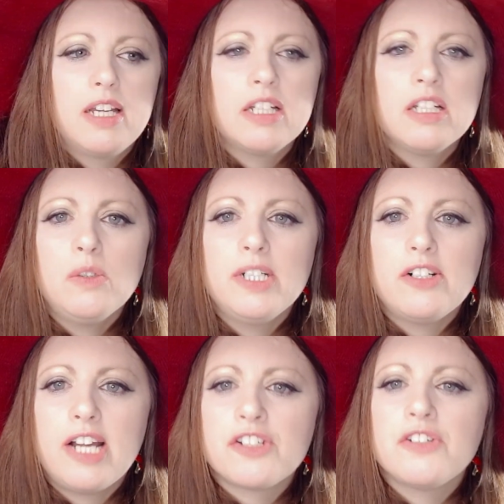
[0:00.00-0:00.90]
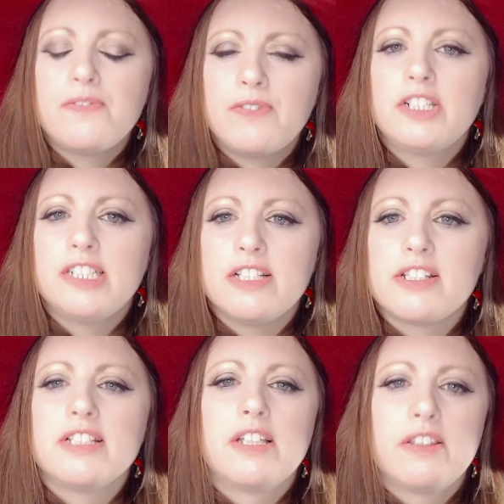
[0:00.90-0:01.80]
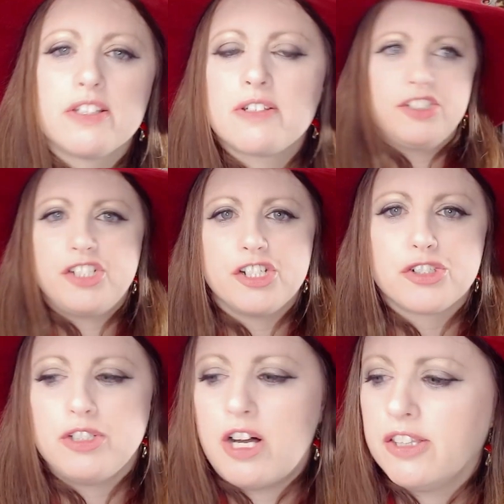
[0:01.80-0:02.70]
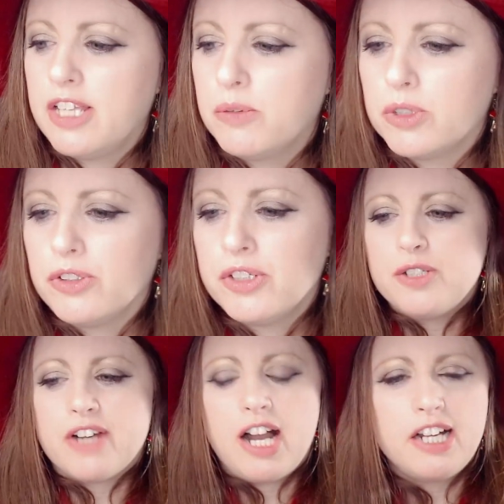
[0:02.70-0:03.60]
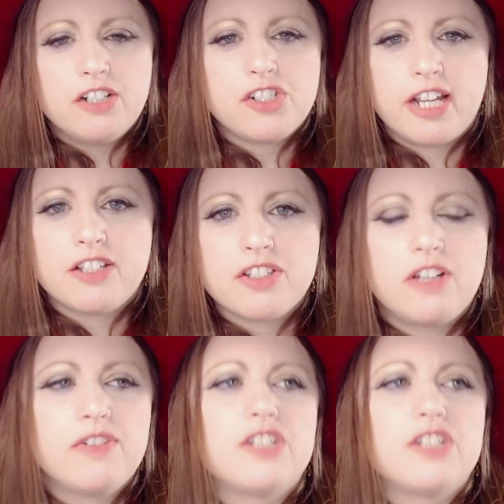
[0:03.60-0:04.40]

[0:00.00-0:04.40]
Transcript: it can go international very easy in this digital online world. You have a higher chance of it